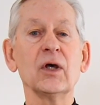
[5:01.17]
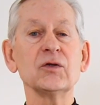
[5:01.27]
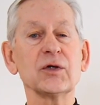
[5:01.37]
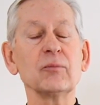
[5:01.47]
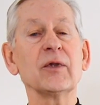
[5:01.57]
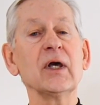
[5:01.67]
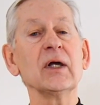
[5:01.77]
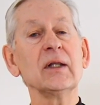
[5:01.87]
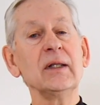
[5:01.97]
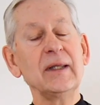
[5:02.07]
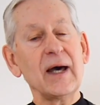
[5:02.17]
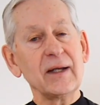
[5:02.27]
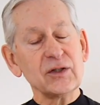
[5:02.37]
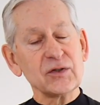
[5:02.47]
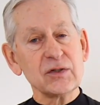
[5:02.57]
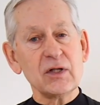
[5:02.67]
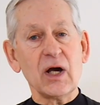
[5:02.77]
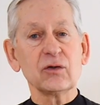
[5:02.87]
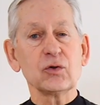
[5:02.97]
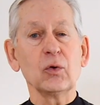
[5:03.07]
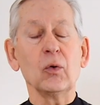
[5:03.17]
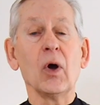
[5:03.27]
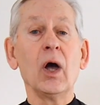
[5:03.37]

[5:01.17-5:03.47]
something that is not true.